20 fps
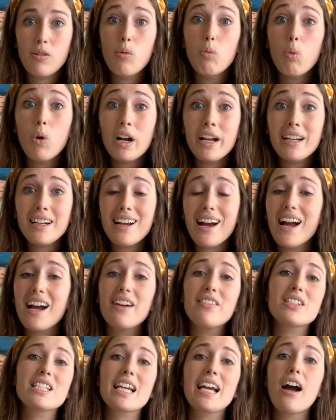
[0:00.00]
One, I
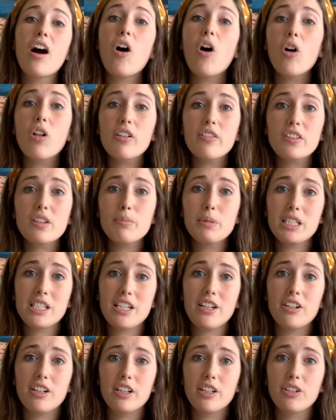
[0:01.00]
have to get all of the
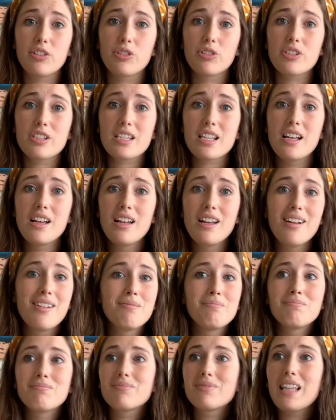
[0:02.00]
materials
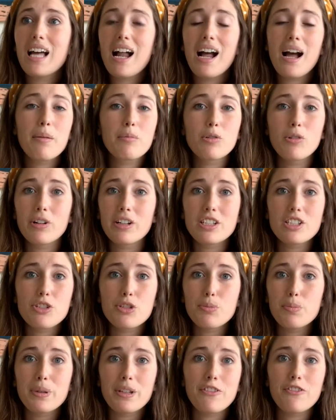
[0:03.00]
that I'm going to
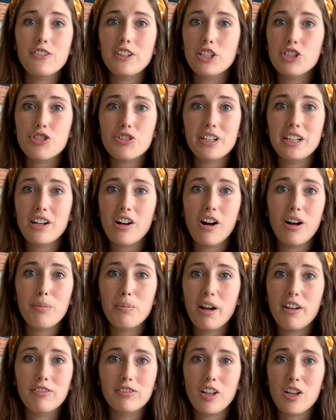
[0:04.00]
be featuring on
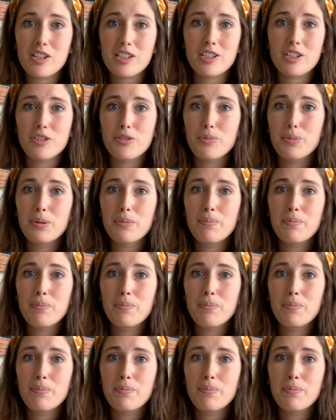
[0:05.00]
my FLOSSTUBE.